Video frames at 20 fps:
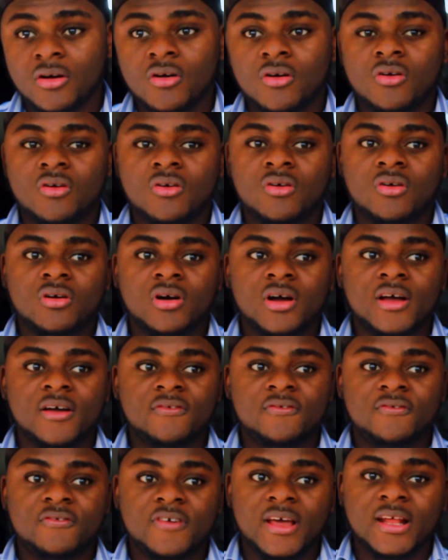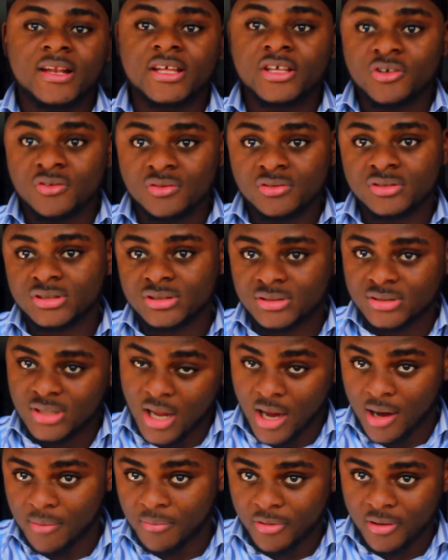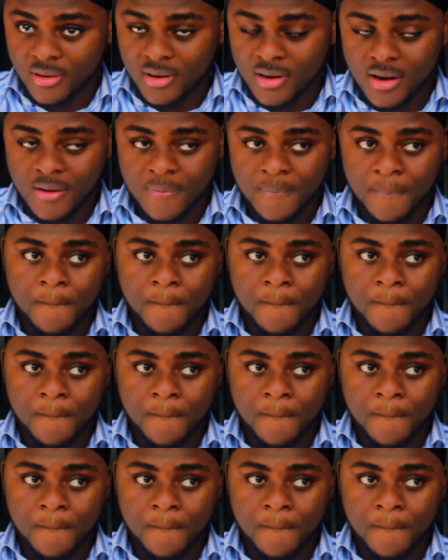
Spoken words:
or a fairly used camera.